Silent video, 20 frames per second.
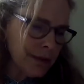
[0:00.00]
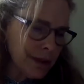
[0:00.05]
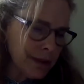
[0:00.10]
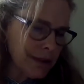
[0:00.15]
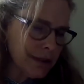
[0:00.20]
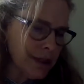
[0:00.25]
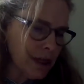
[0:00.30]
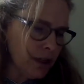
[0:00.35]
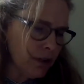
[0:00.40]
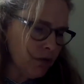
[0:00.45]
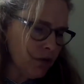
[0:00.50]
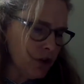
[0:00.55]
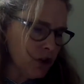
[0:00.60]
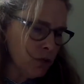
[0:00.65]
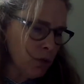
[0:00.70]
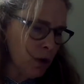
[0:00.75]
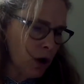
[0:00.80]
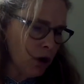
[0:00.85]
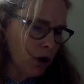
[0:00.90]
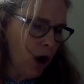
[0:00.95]
said the
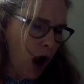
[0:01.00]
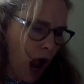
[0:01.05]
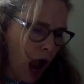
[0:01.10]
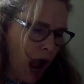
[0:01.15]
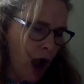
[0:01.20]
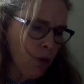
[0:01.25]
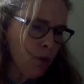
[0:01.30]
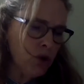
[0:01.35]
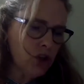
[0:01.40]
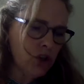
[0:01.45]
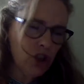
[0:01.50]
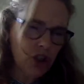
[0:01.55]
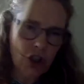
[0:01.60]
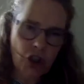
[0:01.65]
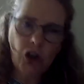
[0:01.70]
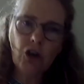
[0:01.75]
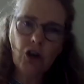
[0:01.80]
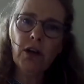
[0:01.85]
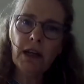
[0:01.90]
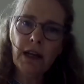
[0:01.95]
fishmonger. "I would
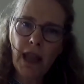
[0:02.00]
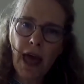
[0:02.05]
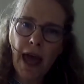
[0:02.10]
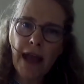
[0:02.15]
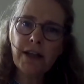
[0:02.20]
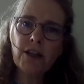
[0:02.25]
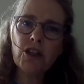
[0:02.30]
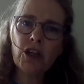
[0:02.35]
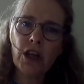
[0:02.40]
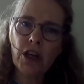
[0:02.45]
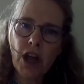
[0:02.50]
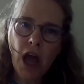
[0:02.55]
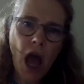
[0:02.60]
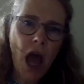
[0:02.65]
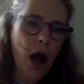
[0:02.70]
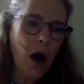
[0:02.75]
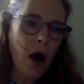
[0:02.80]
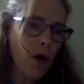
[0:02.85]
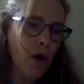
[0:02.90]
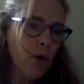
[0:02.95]
surely like to
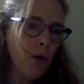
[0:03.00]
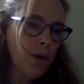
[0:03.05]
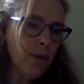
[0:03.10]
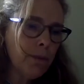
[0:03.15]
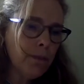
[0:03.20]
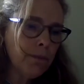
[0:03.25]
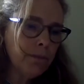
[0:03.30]
know."